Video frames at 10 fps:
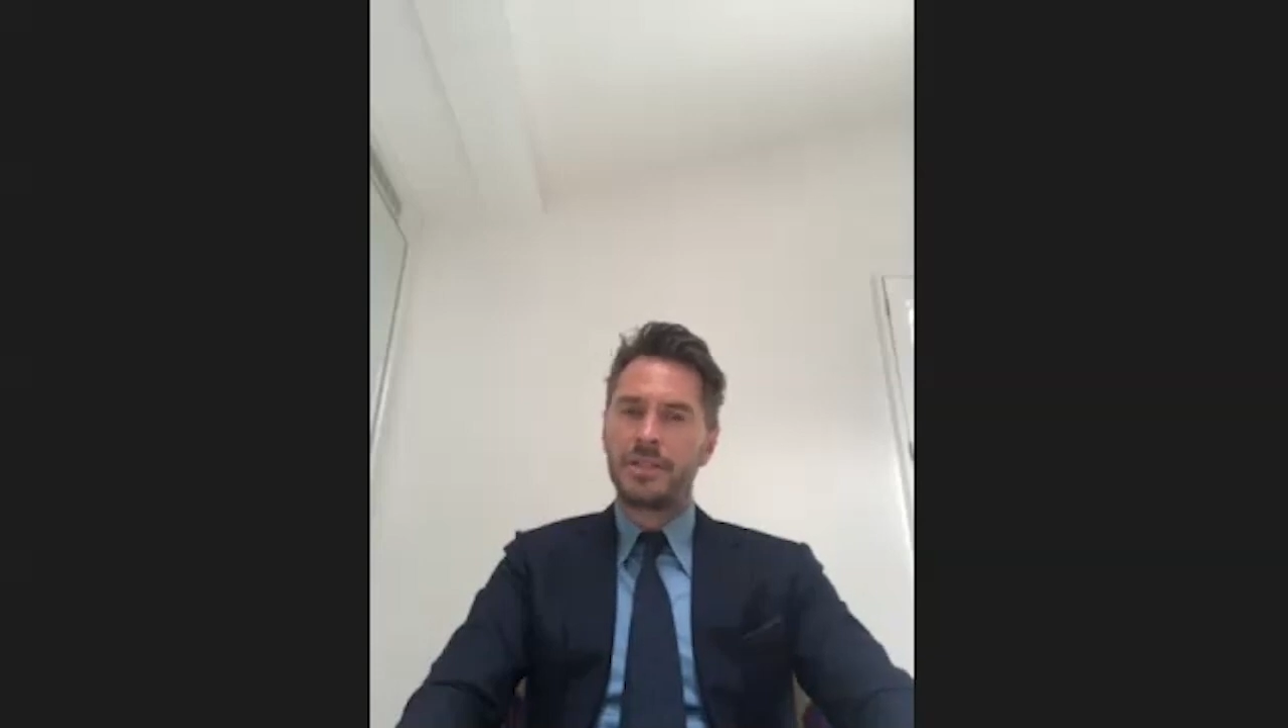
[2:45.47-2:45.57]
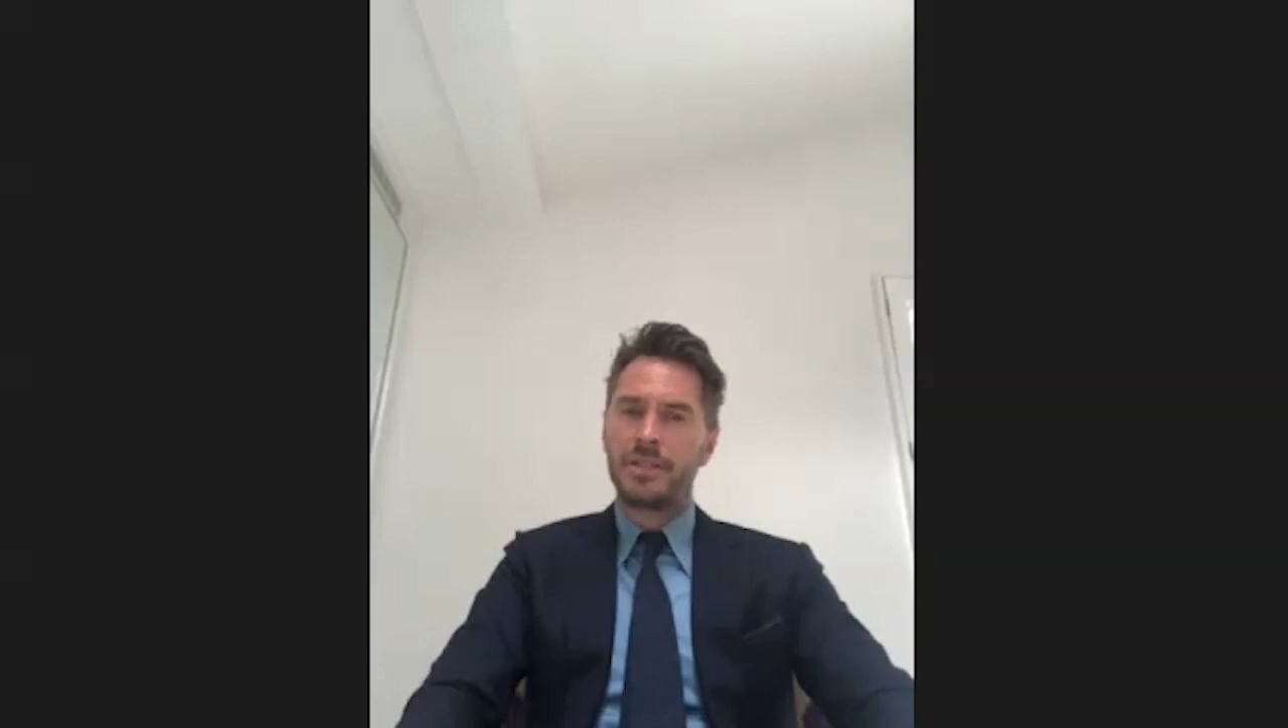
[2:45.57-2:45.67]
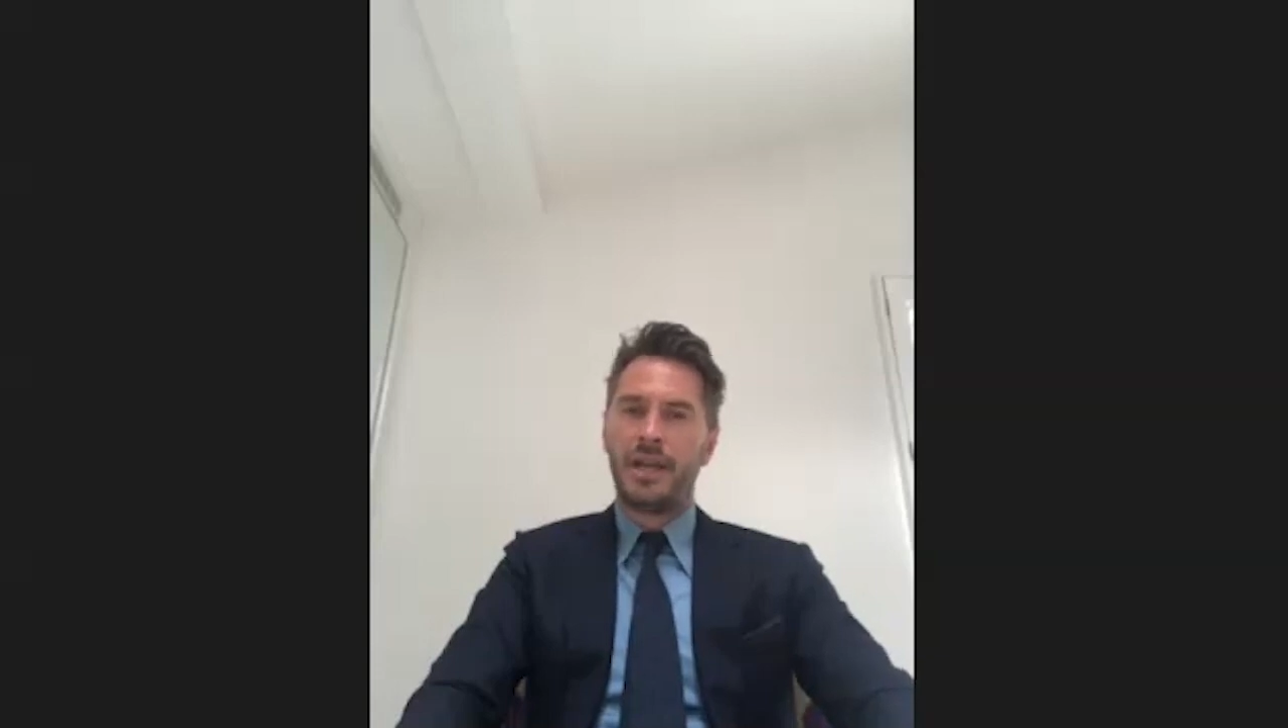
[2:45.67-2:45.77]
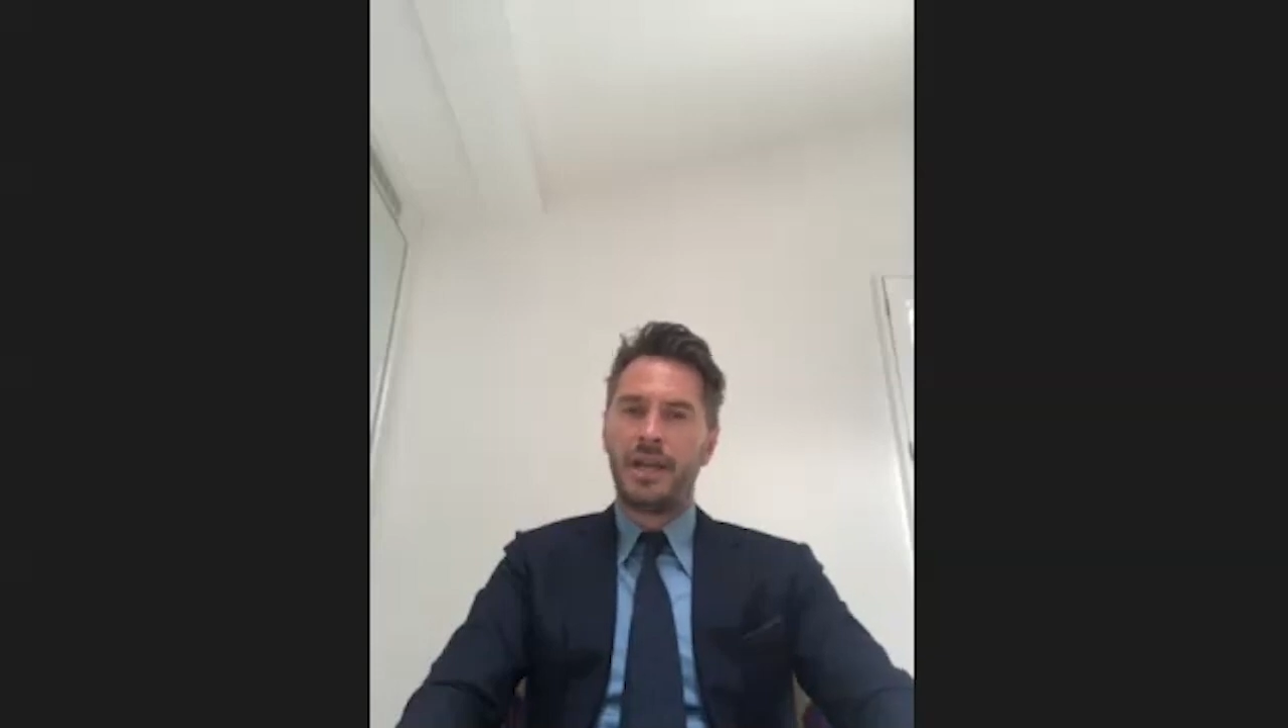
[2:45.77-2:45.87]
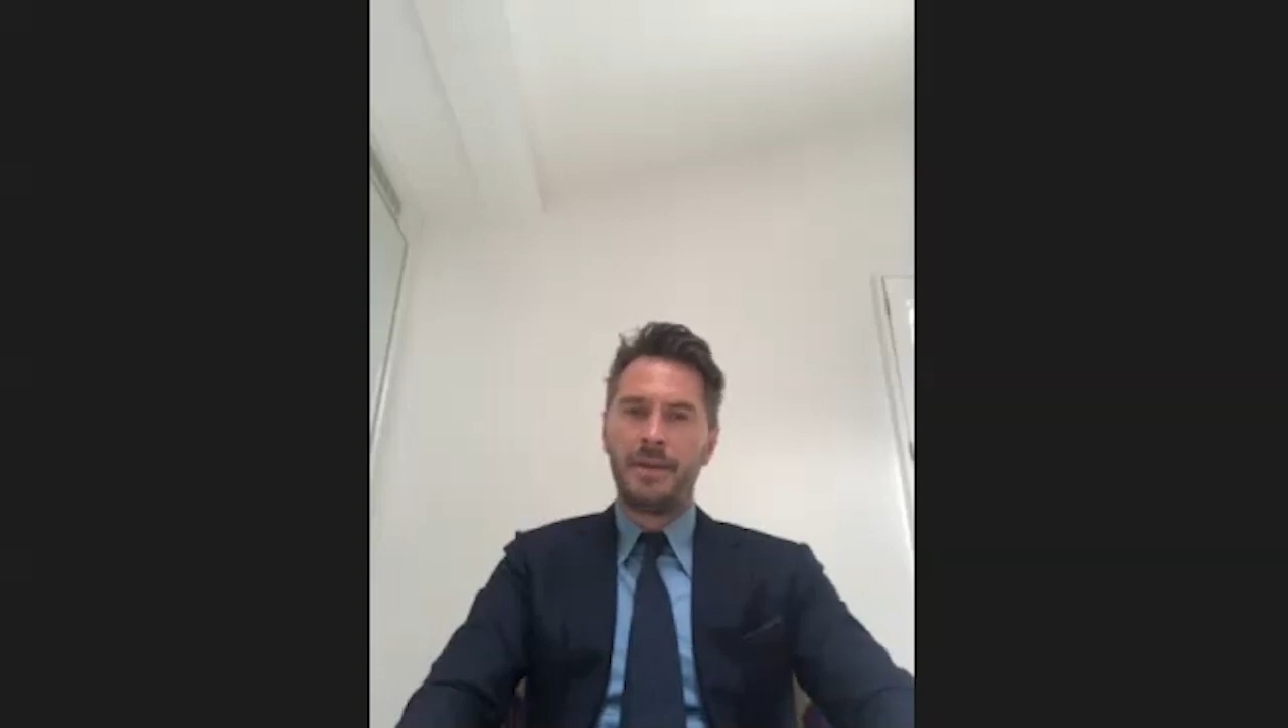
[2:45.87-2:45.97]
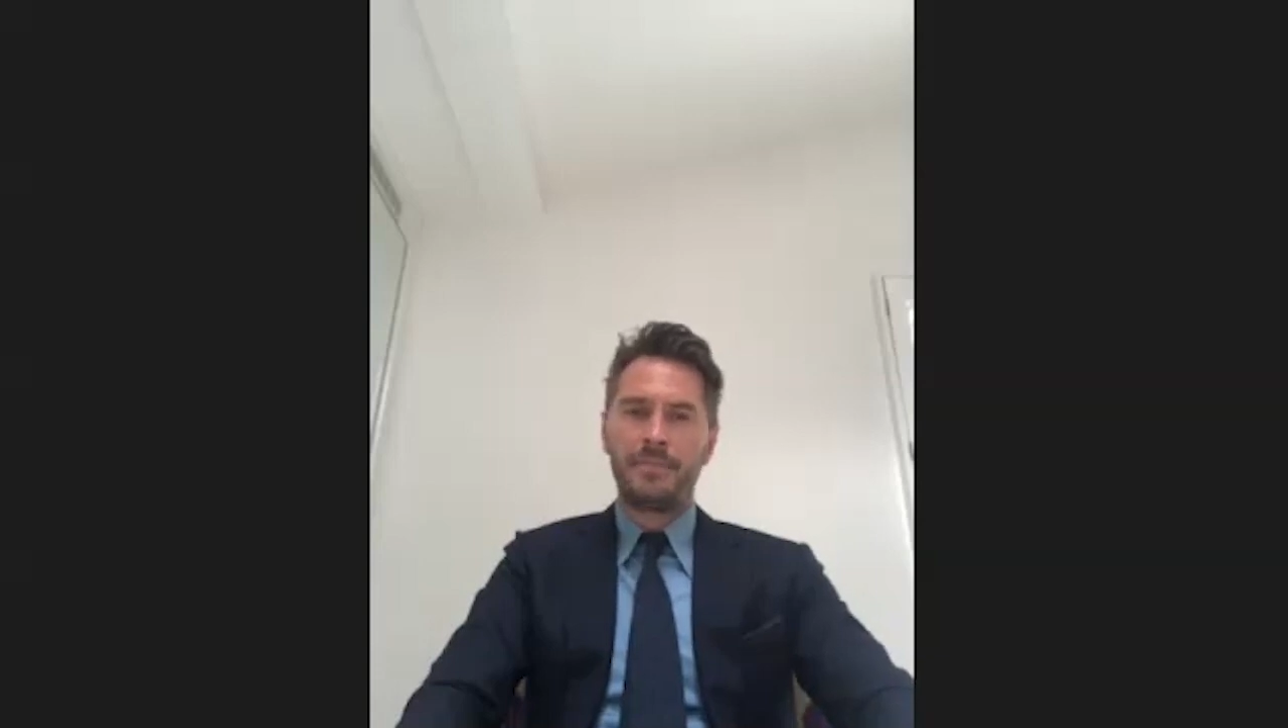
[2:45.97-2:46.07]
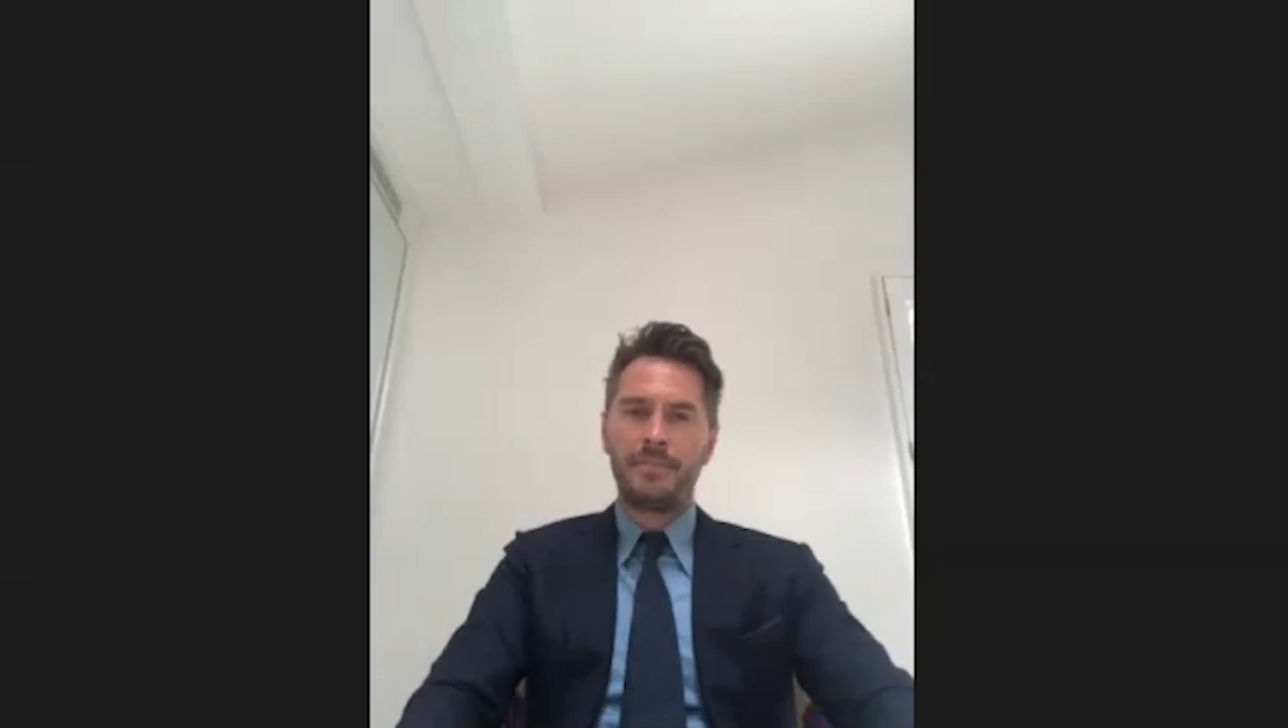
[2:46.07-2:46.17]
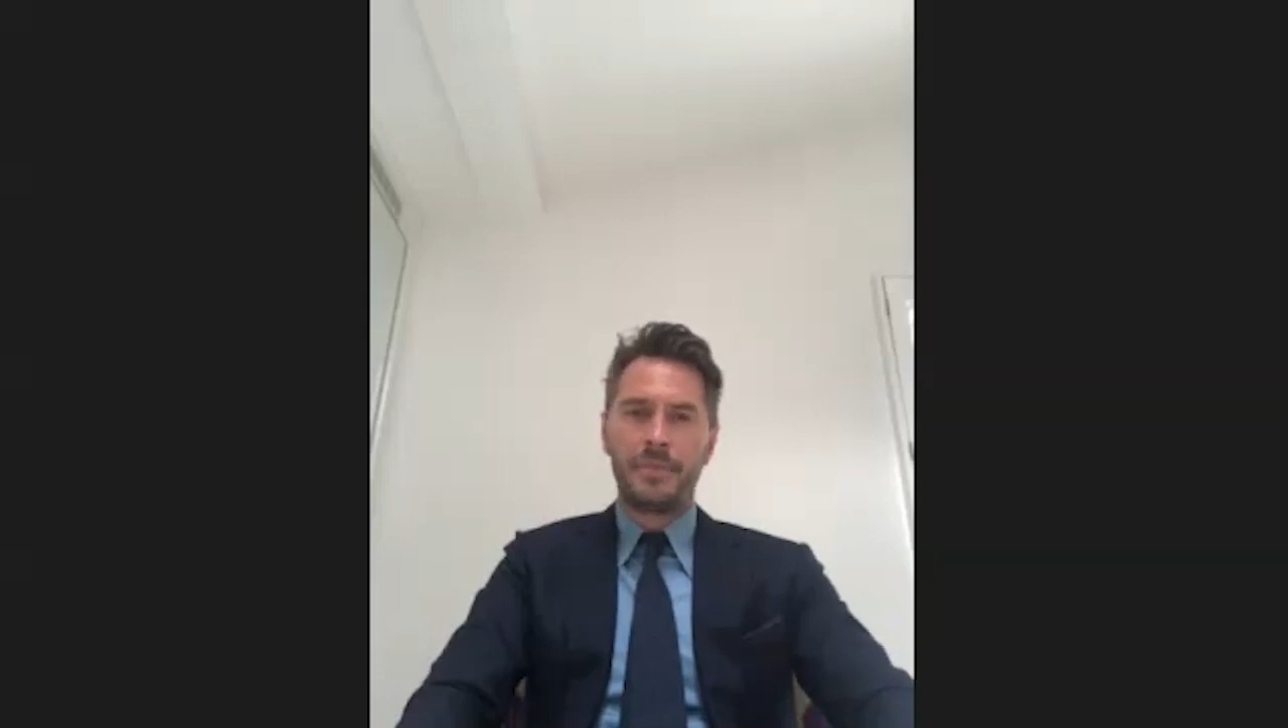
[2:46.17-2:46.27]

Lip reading: and I that's